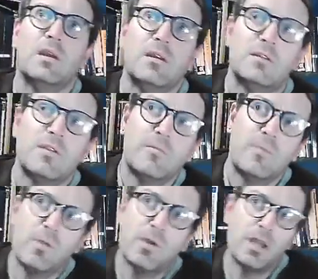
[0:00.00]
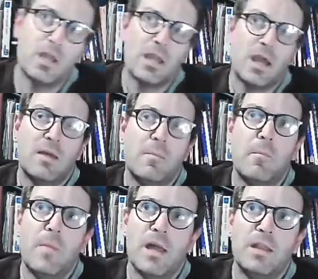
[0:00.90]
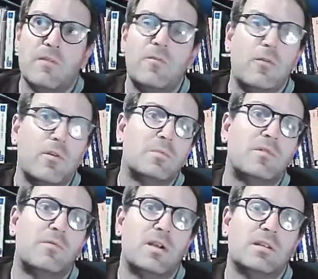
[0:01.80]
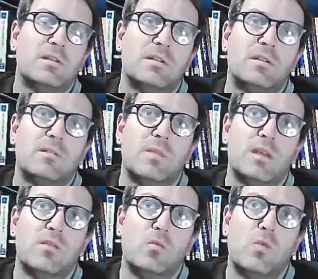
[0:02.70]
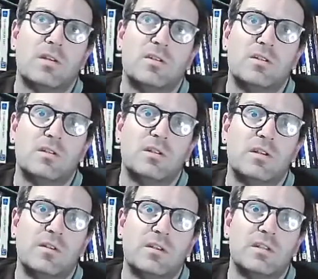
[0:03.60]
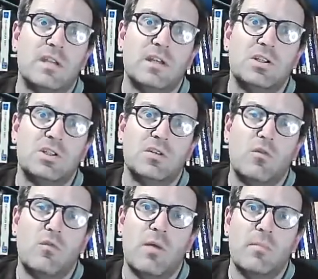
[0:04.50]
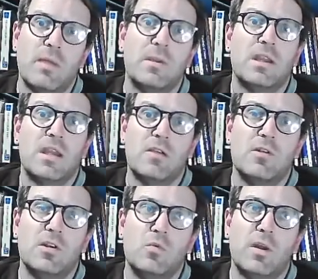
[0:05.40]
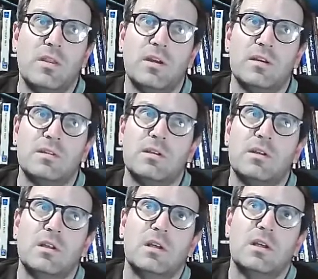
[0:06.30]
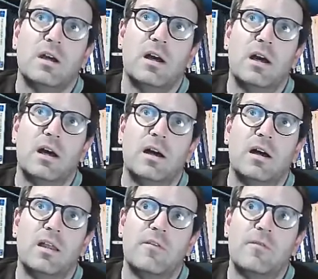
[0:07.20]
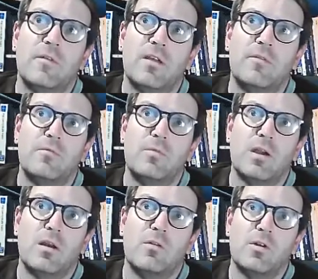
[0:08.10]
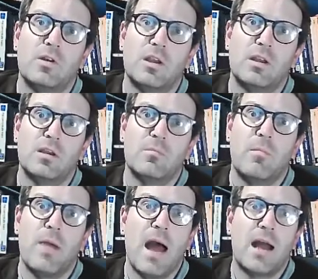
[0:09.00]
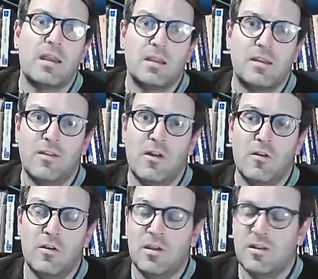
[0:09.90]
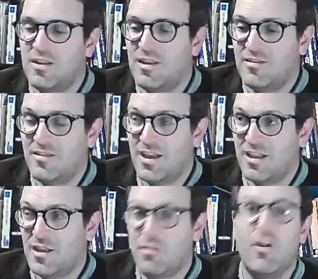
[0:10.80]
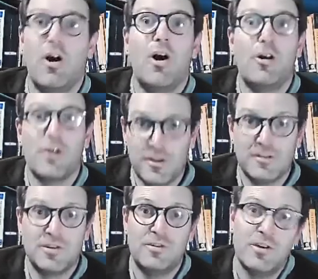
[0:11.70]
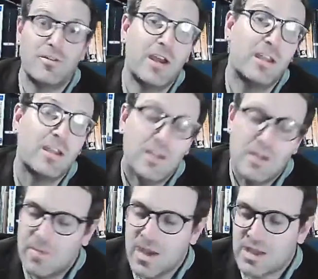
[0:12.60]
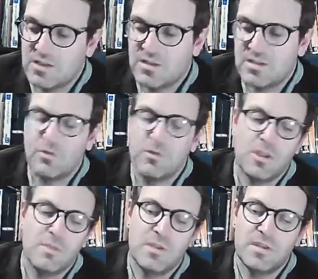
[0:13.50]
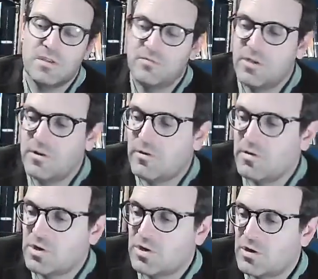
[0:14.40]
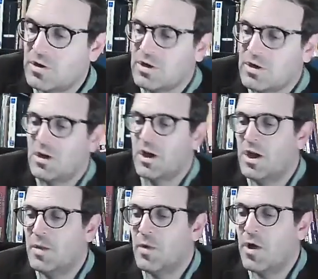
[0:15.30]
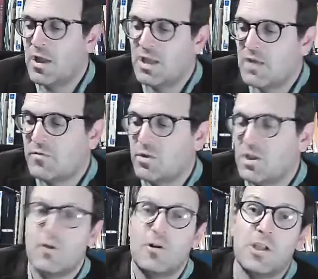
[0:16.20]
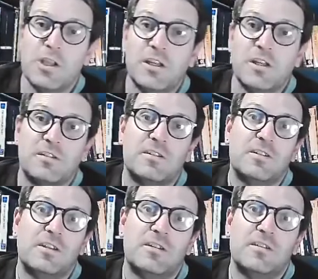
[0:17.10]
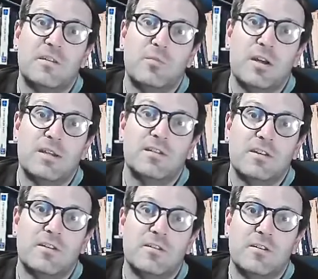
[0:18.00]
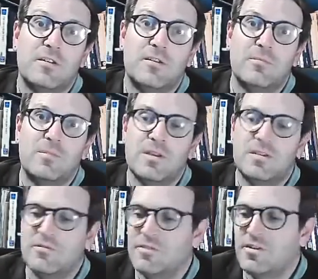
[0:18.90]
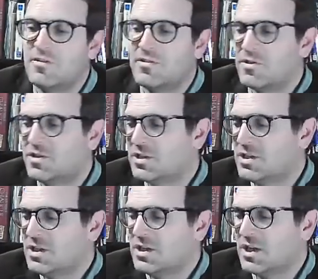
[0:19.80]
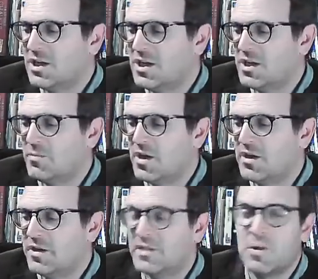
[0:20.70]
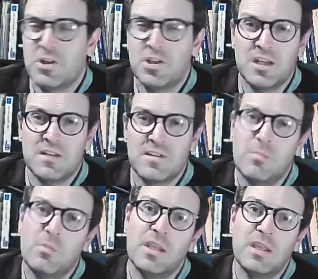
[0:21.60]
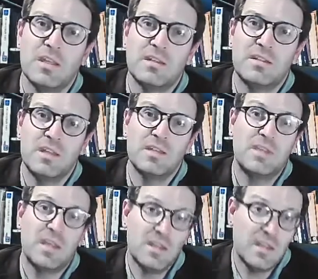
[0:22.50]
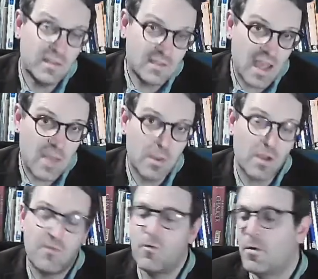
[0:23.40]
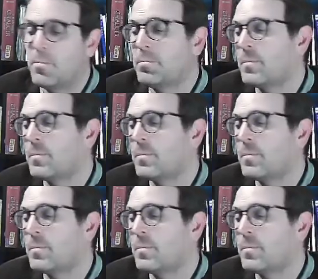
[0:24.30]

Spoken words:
And so if we're looking at embedded forms of racism in Western civilization, or what might be carried with us, if we are looking back at the long history, right, back to this early piece of literature, and really earliest in some ways in a piece of literature, especially in its completeness and in its epic form,